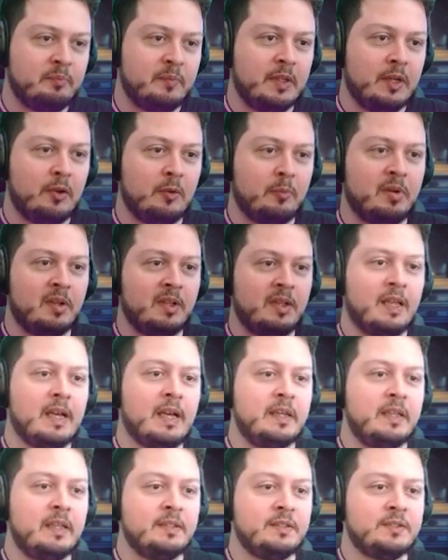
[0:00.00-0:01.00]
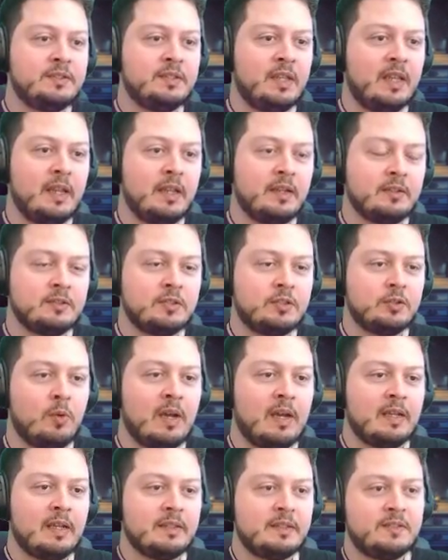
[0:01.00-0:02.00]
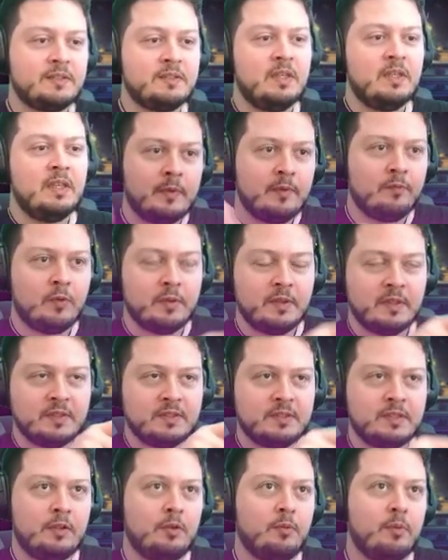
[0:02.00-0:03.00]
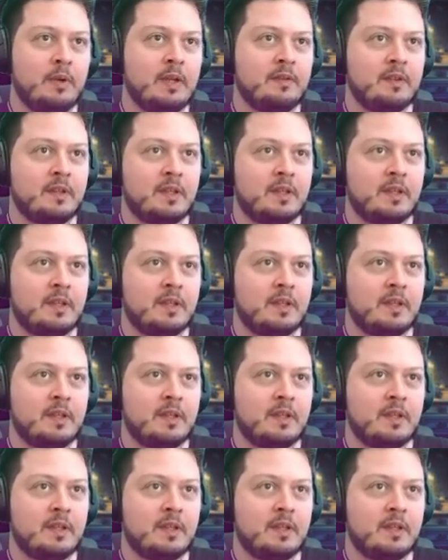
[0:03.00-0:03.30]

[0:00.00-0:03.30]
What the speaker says: you know, Pilates and squats for the silhouette of the